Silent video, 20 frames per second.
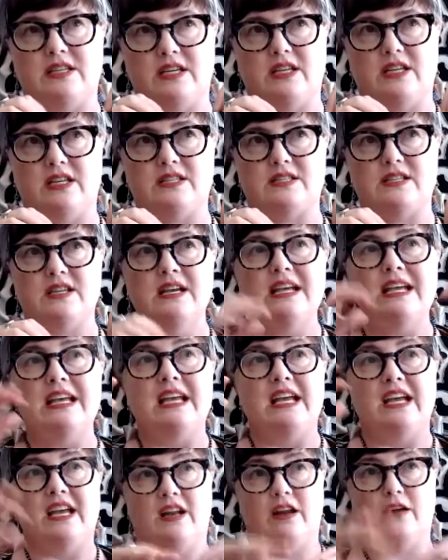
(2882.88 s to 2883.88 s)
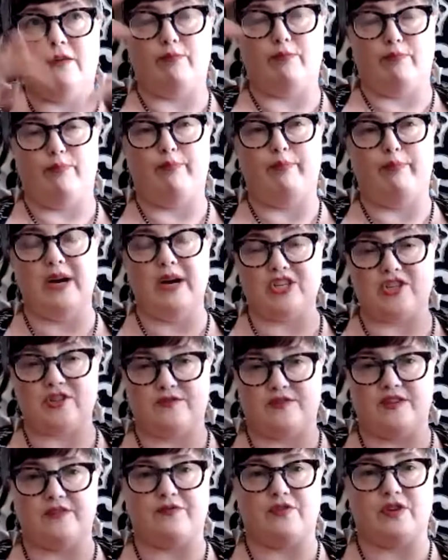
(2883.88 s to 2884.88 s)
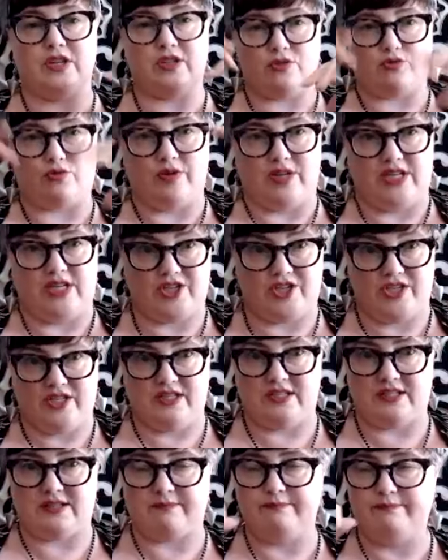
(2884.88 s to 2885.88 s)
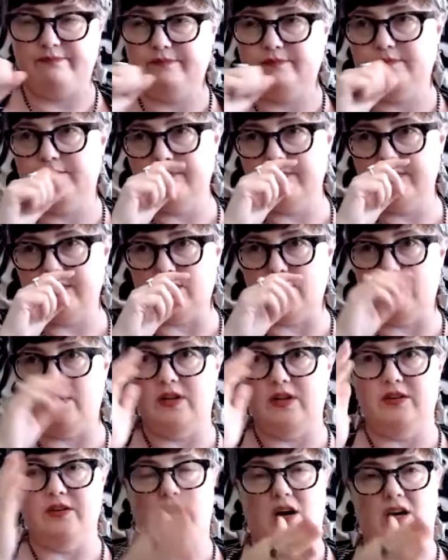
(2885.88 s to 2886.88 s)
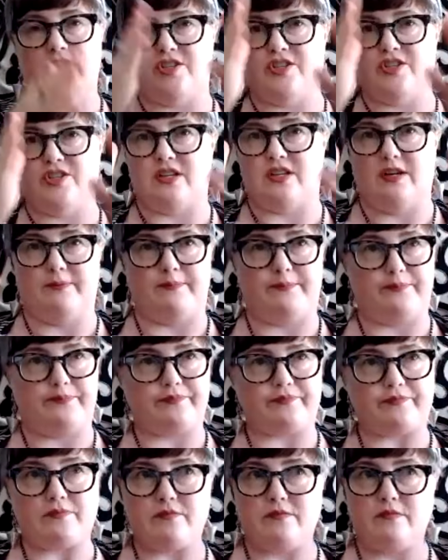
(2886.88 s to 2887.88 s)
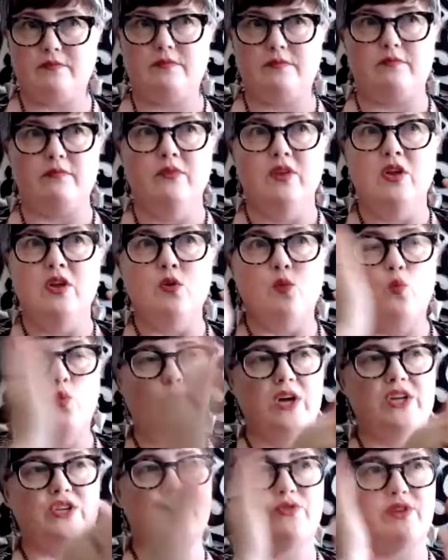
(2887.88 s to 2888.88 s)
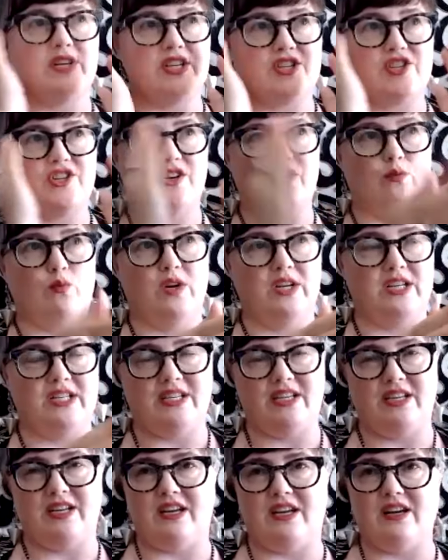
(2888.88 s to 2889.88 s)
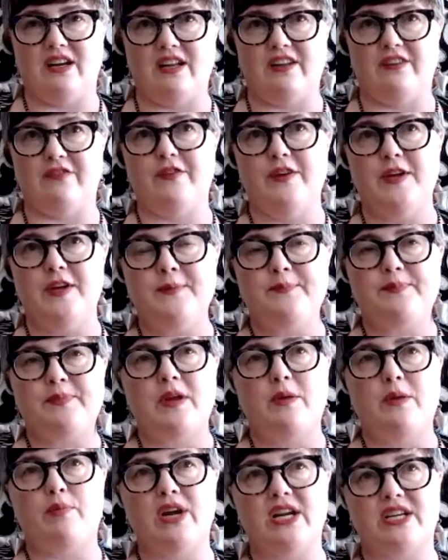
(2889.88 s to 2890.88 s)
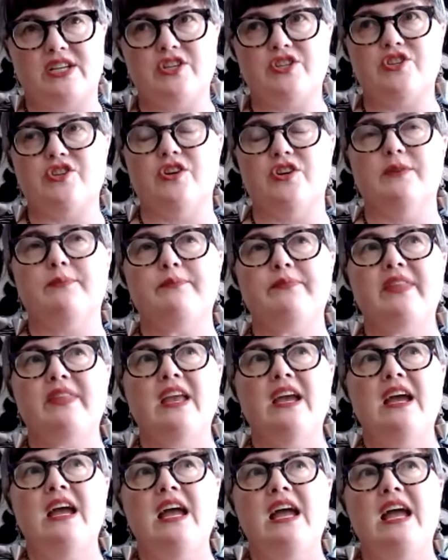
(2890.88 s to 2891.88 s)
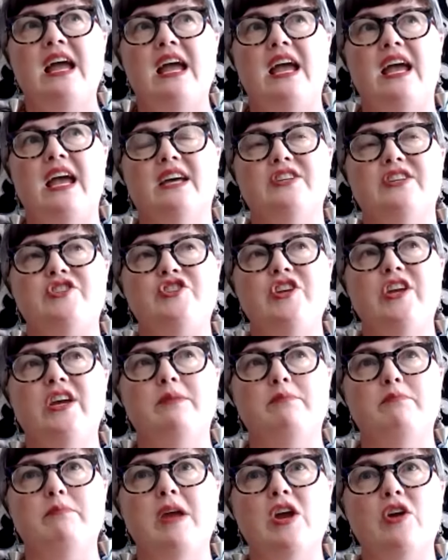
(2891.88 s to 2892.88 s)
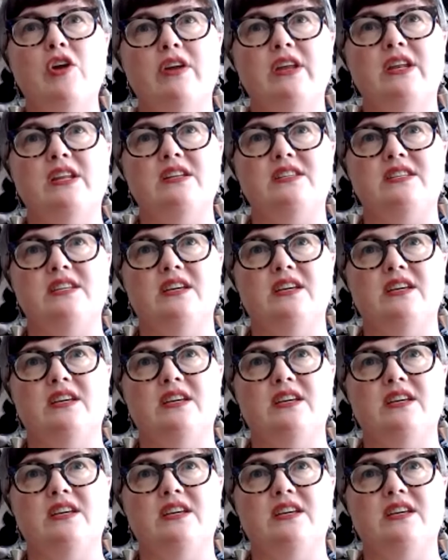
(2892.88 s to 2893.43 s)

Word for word: in a bunch of different traditions. So, not just a one tradition, one deity kind of practitioner. And she had married a deity